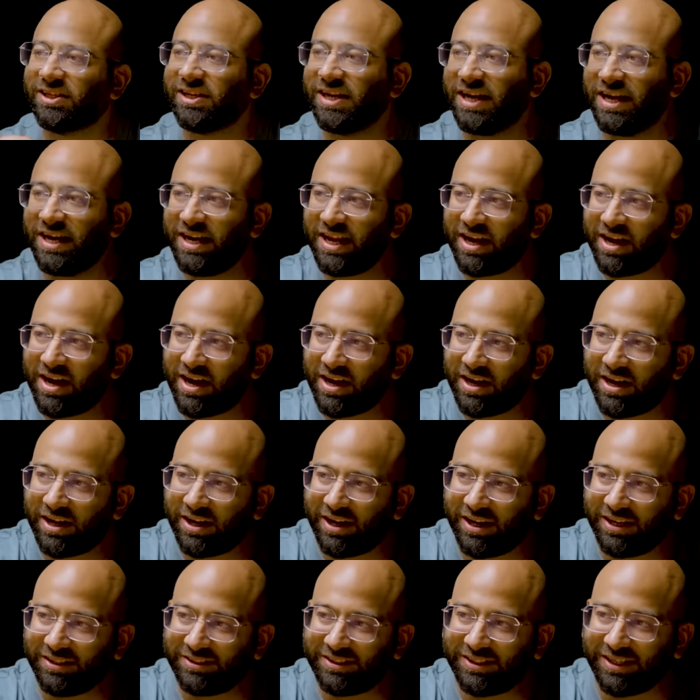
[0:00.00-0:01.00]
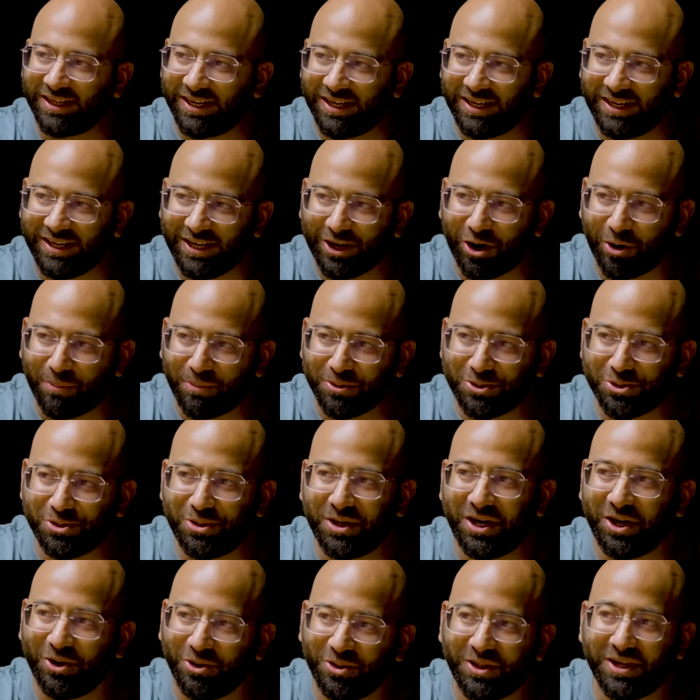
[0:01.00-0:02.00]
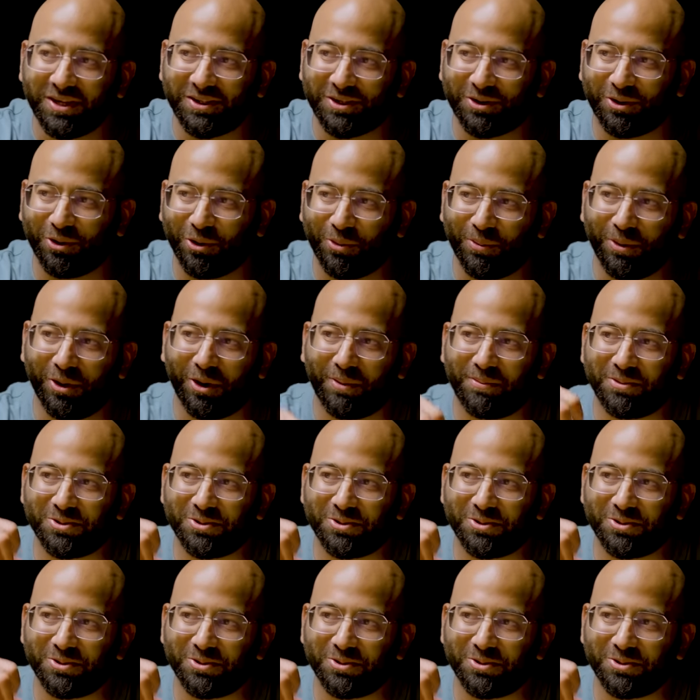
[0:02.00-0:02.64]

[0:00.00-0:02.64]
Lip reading: is it India? It's an India opportunity? I think it's a global